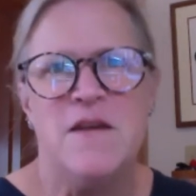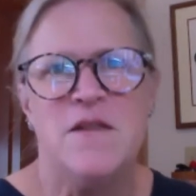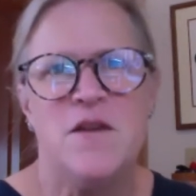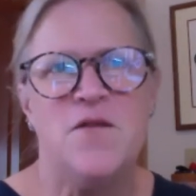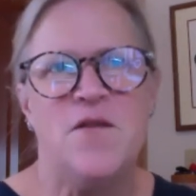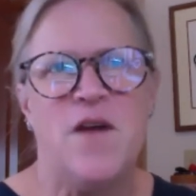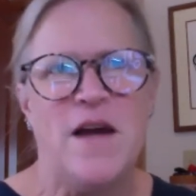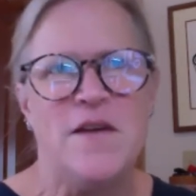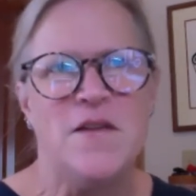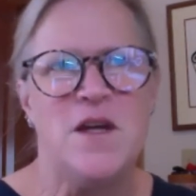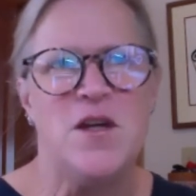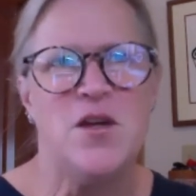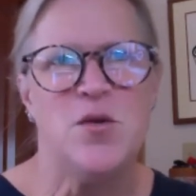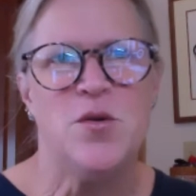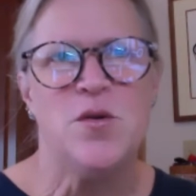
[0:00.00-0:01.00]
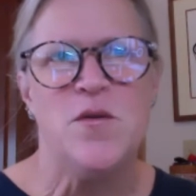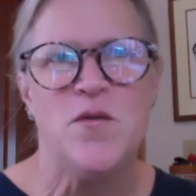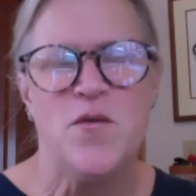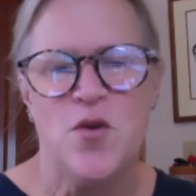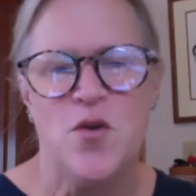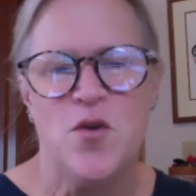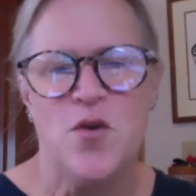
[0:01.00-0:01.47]
The fact that you're a
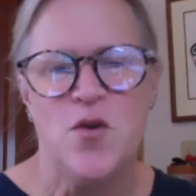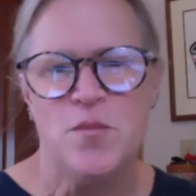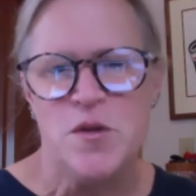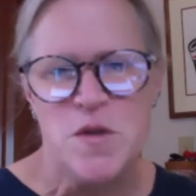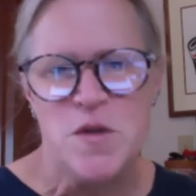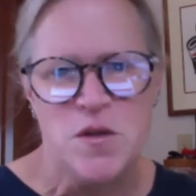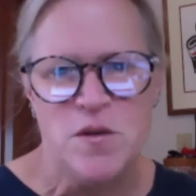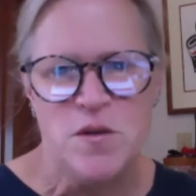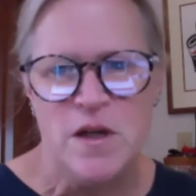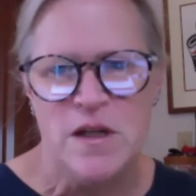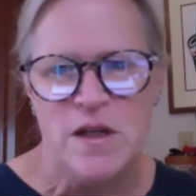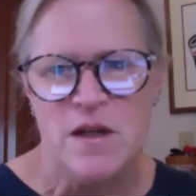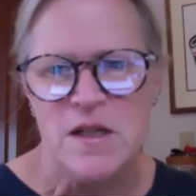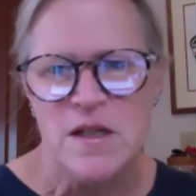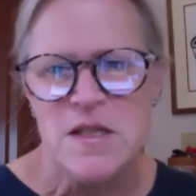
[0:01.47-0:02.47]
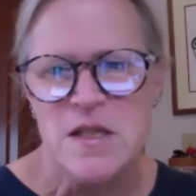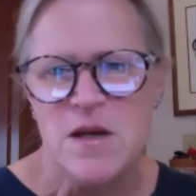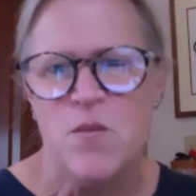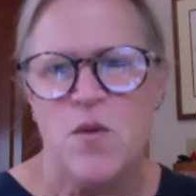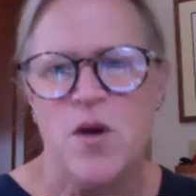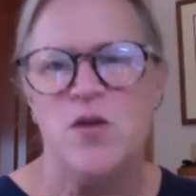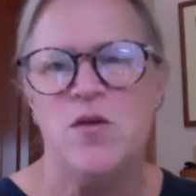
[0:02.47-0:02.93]
former student and
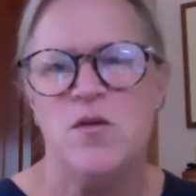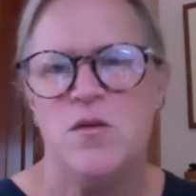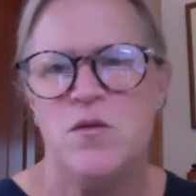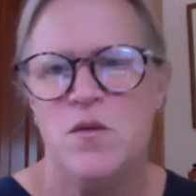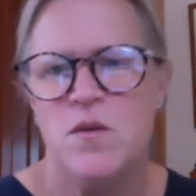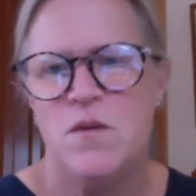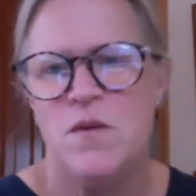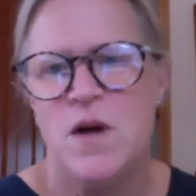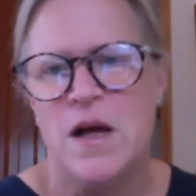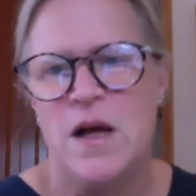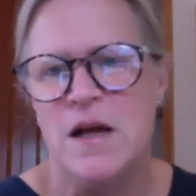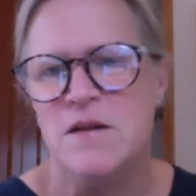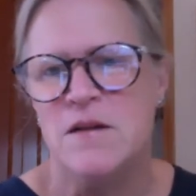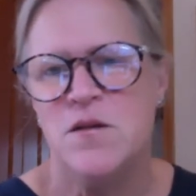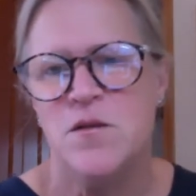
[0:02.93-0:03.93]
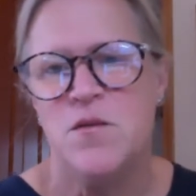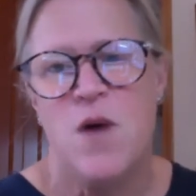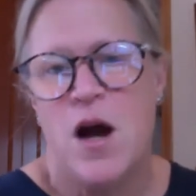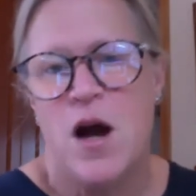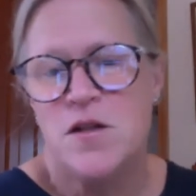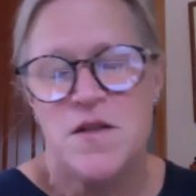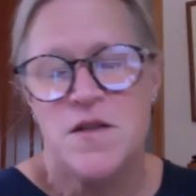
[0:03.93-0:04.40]
someone who, uh, who
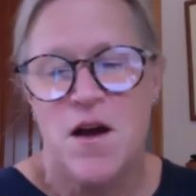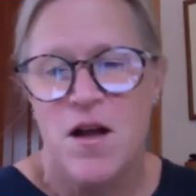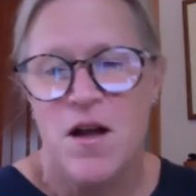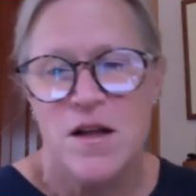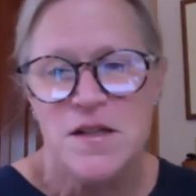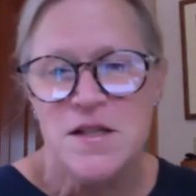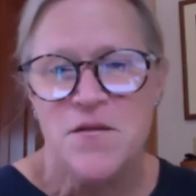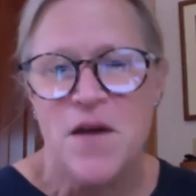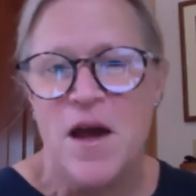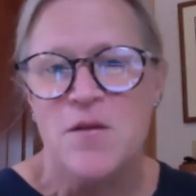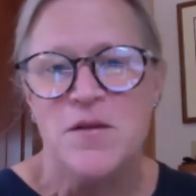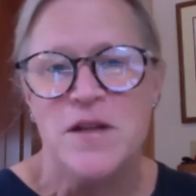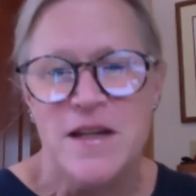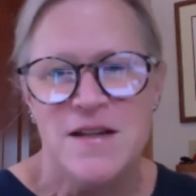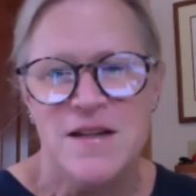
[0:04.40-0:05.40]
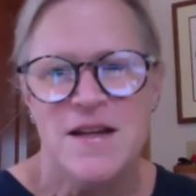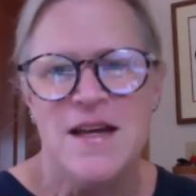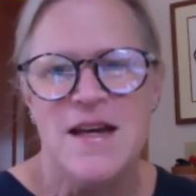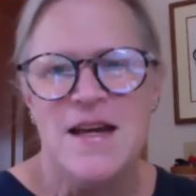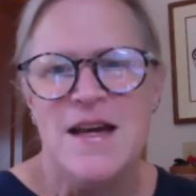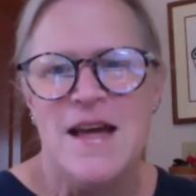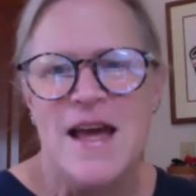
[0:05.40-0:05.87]
walked the halls of Houghtaling
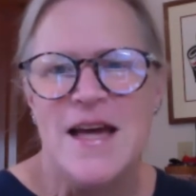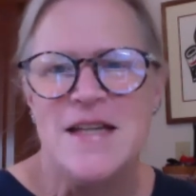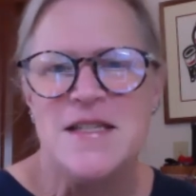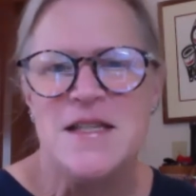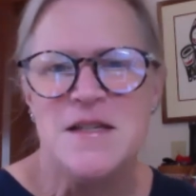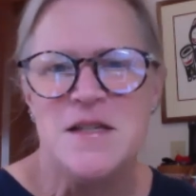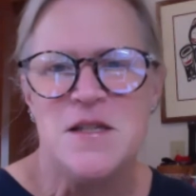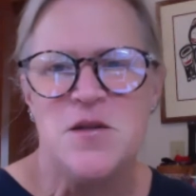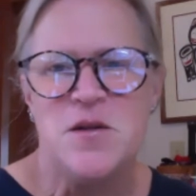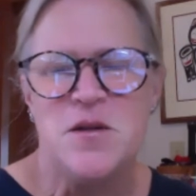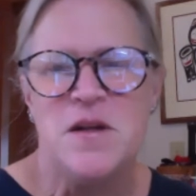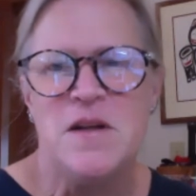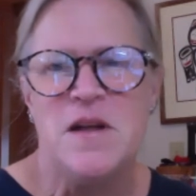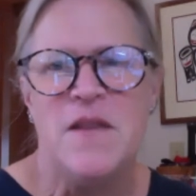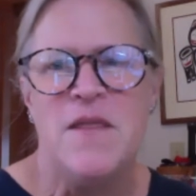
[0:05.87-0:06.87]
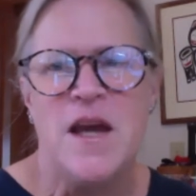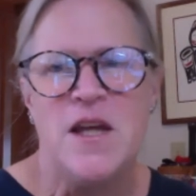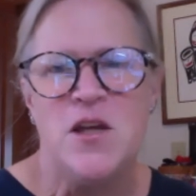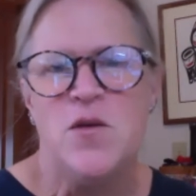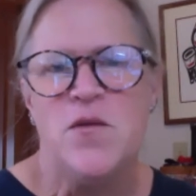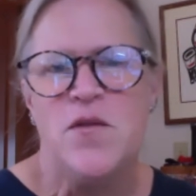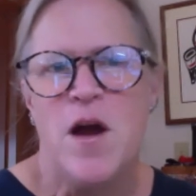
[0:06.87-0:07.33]
as a student and that
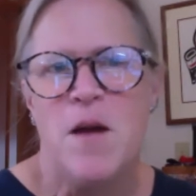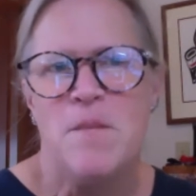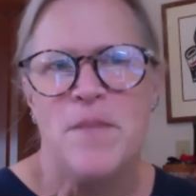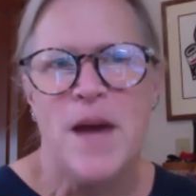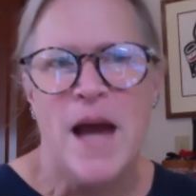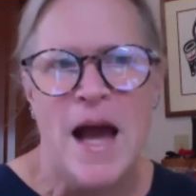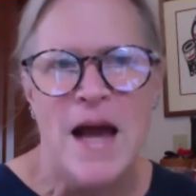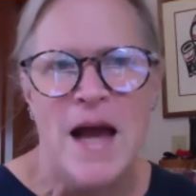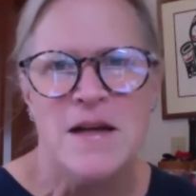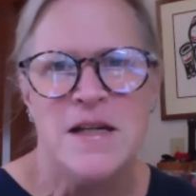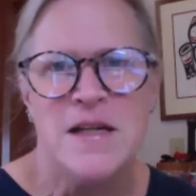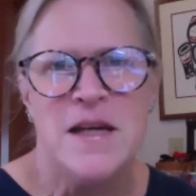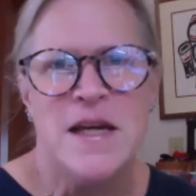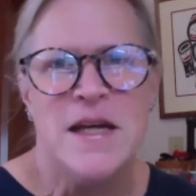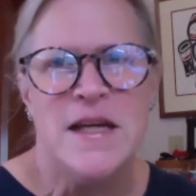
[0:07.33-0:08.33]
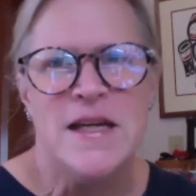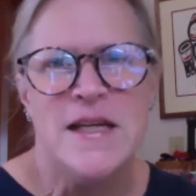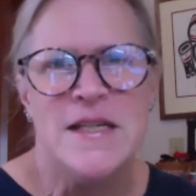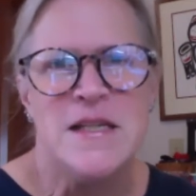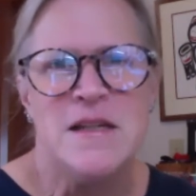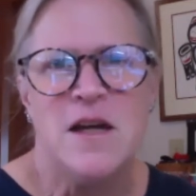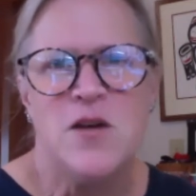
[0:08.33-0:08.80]
you've come back is
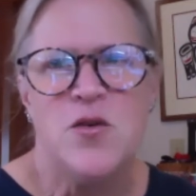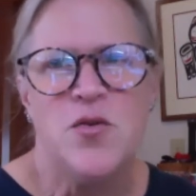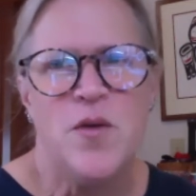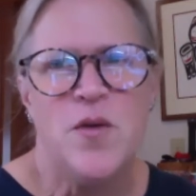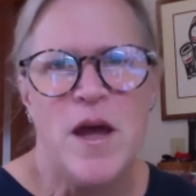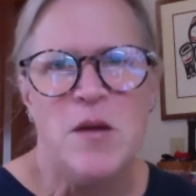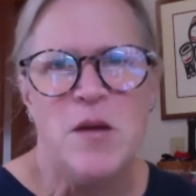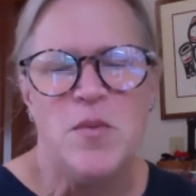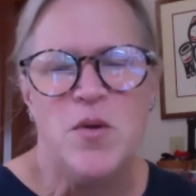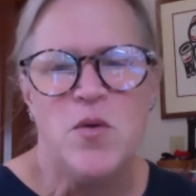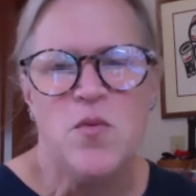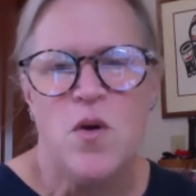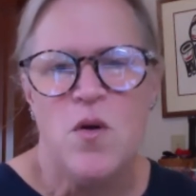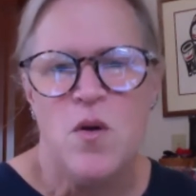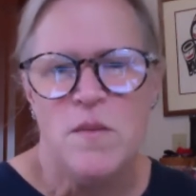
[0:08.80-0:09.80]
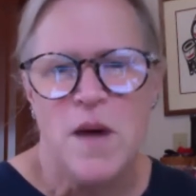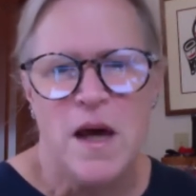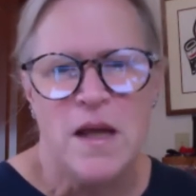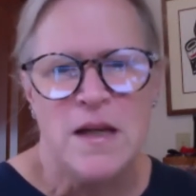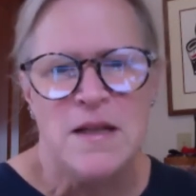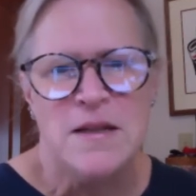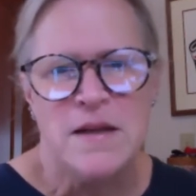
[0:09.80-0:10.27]
an incredible role
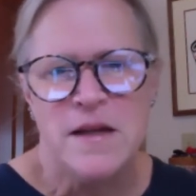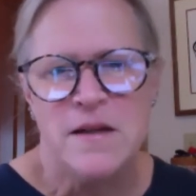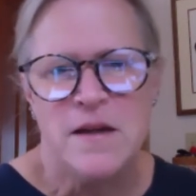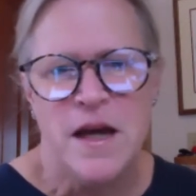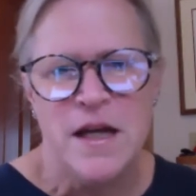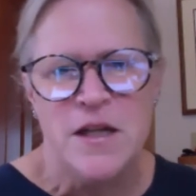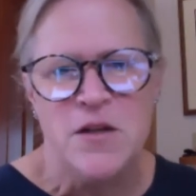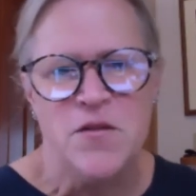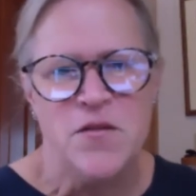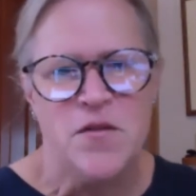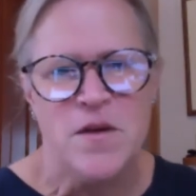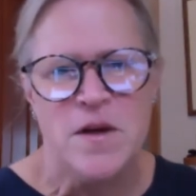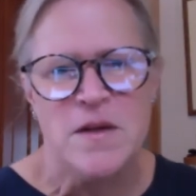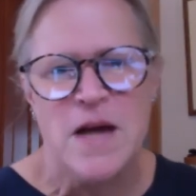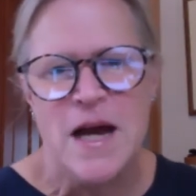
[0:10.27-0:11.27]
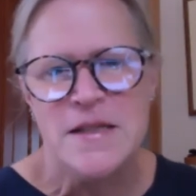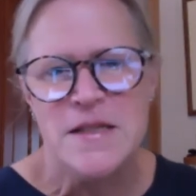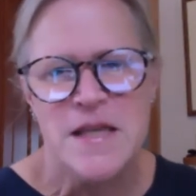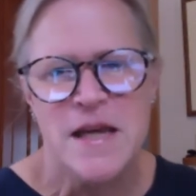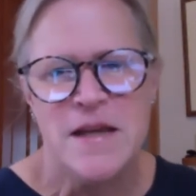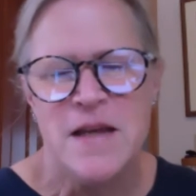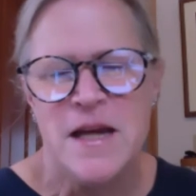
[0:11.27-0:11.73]
model and kind of, uh, I'd
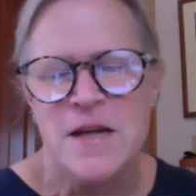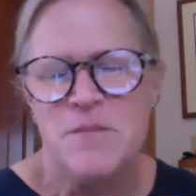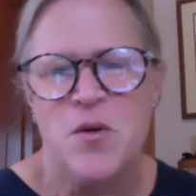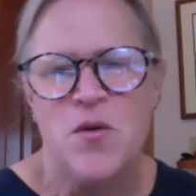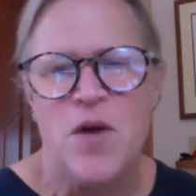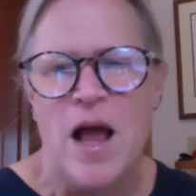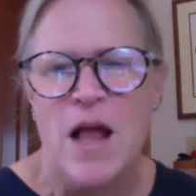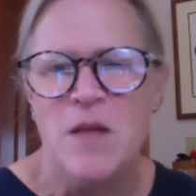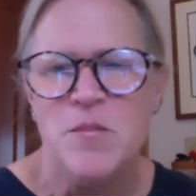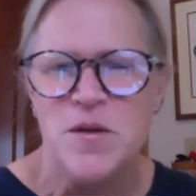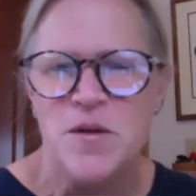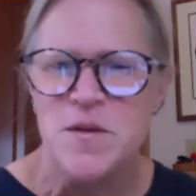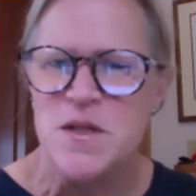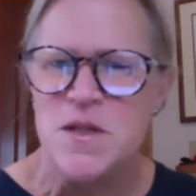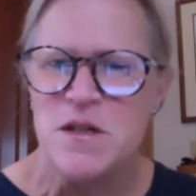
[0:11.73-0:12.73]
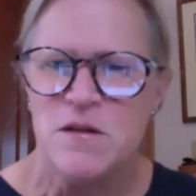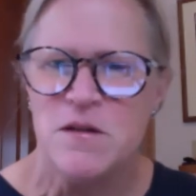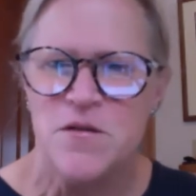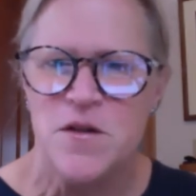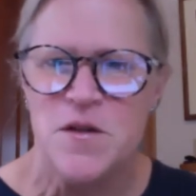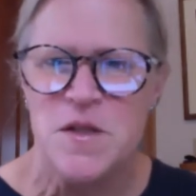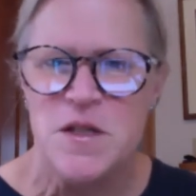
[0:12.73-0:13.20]
say like morale boost
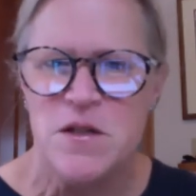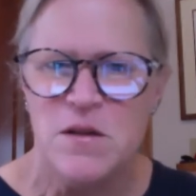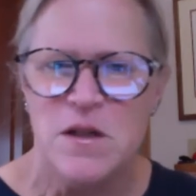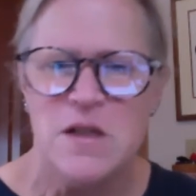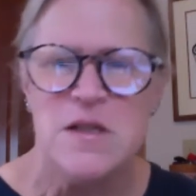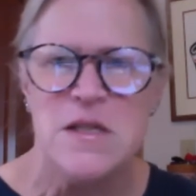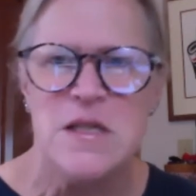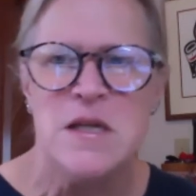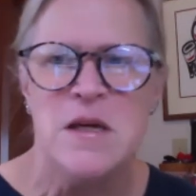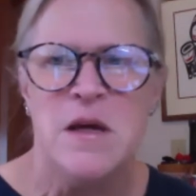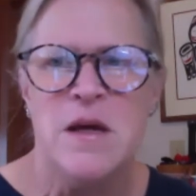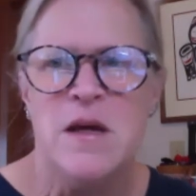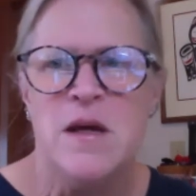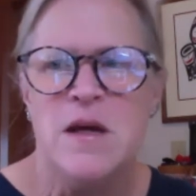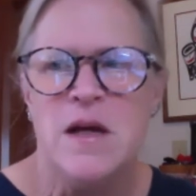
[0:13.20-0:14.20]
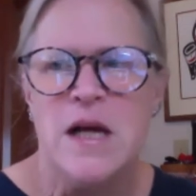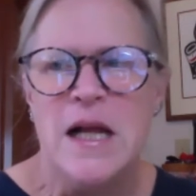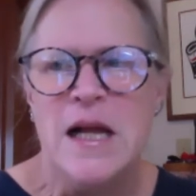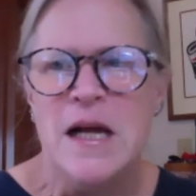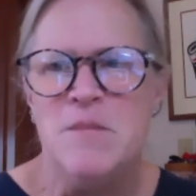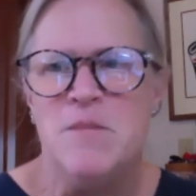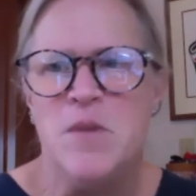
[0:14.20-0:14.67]
for students
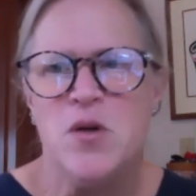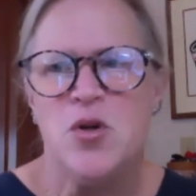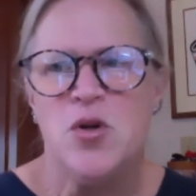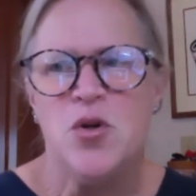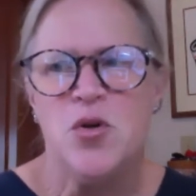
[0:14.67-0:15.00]
um,